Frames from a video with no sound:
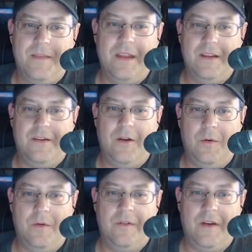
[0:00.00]

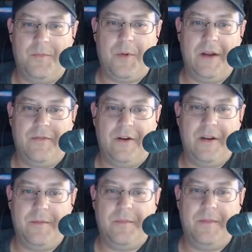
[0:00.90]
So tough break for
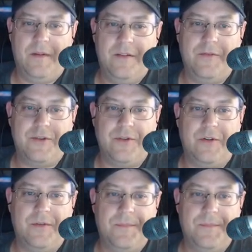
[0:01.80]
him, that's for sure.